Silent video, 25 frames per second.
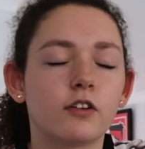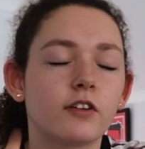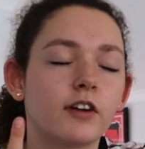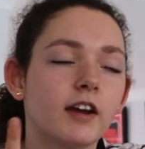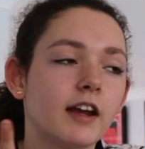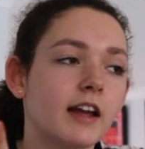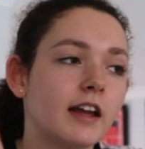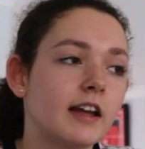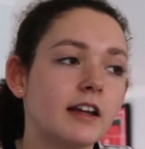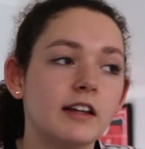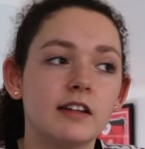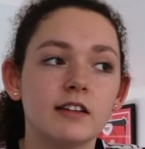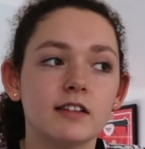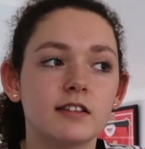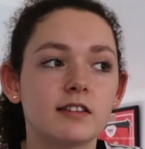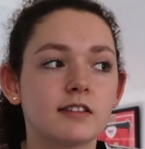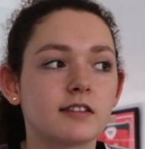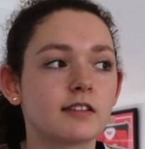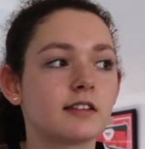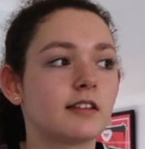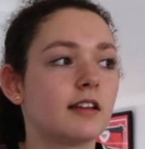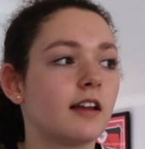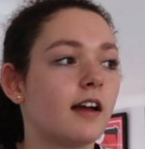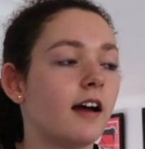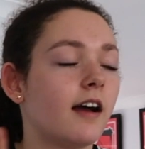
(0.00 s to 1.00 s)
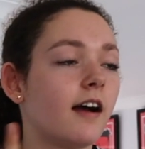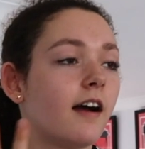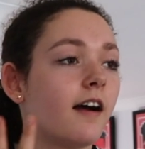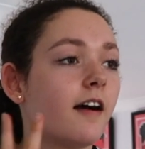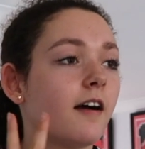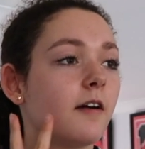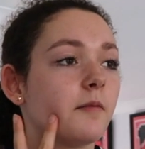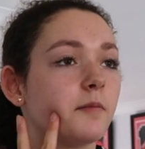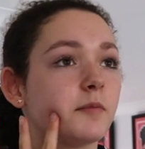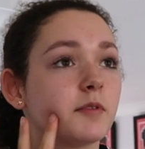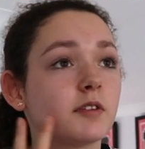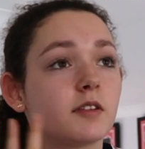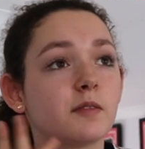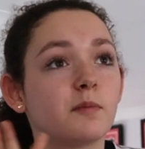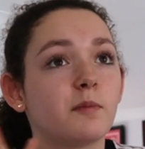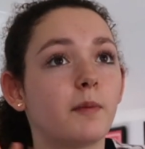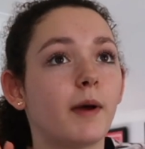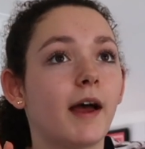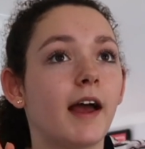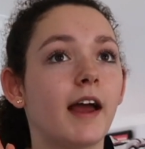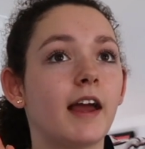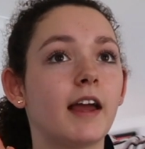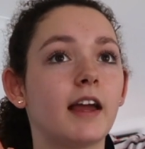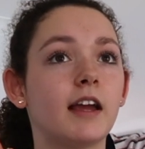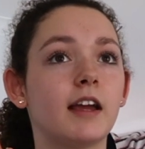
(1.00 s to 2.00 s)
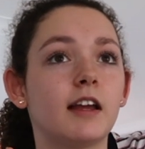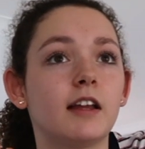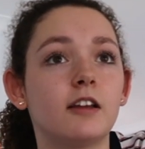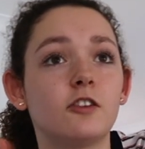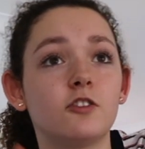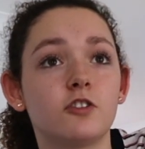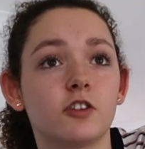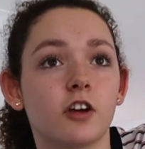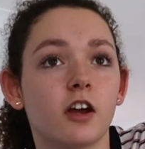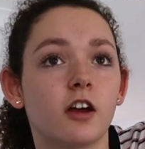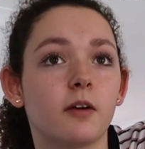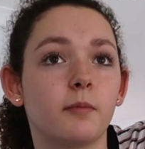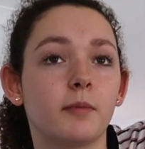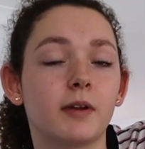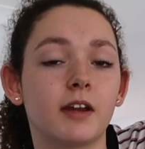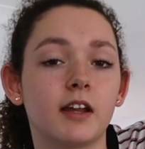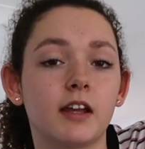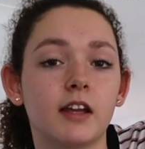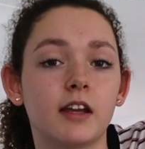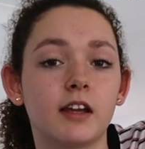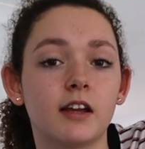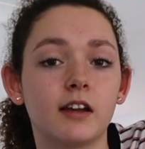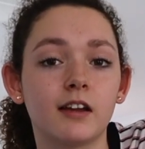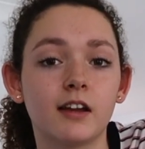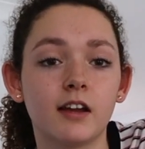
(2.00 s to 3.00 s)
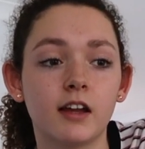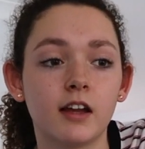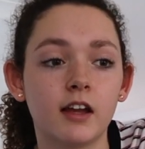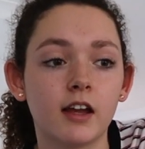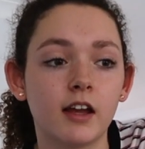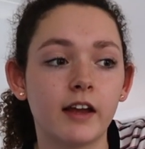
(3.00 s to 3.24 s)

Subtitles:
Greece, Spain, Germany.